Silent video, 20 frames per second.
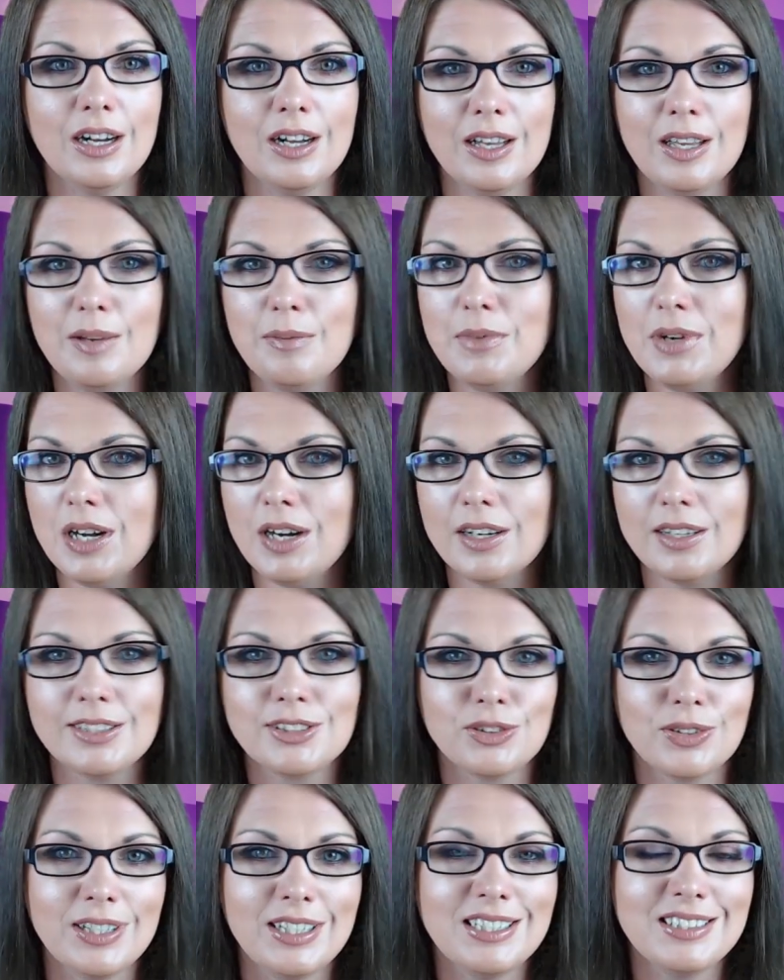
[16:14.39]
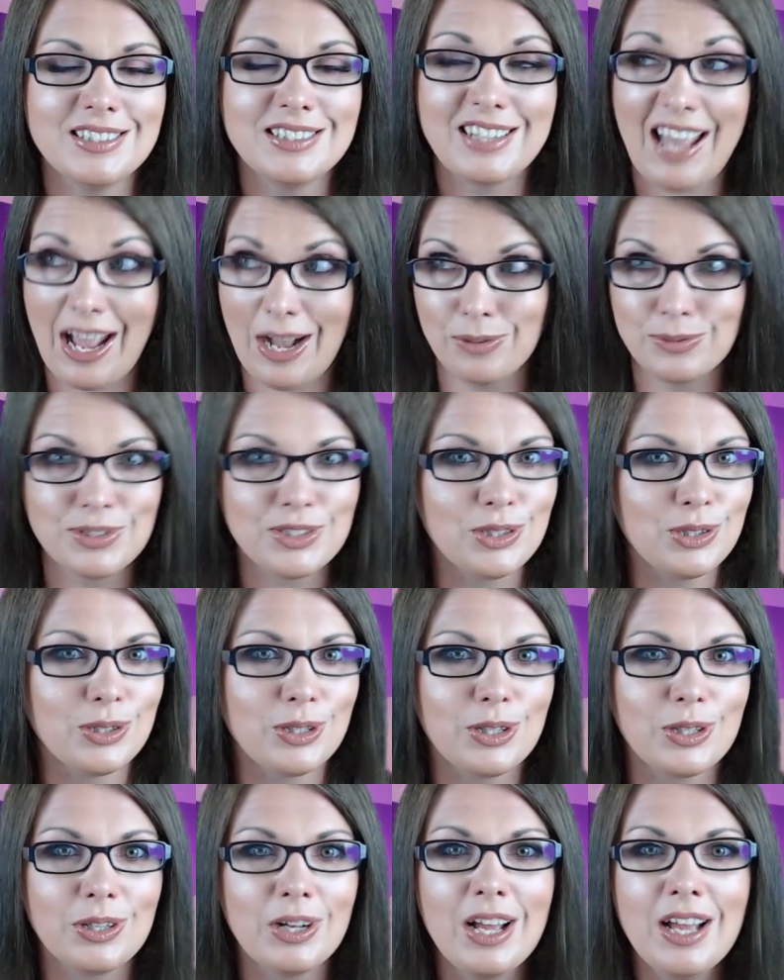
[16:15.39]
I am not a trained
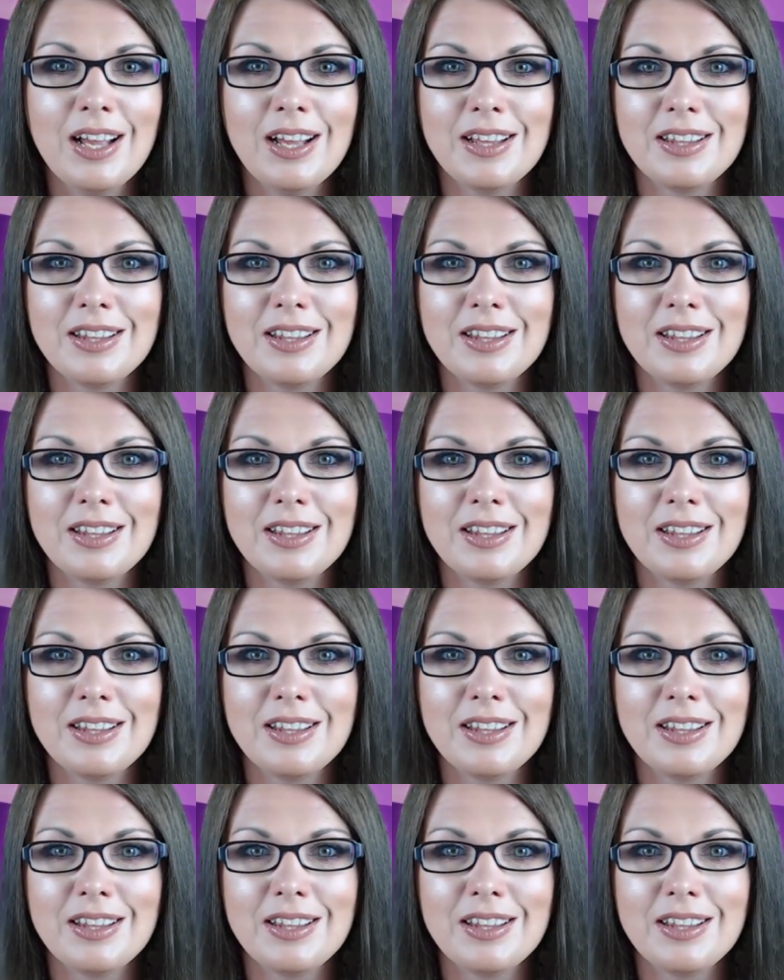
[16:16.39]
counselor,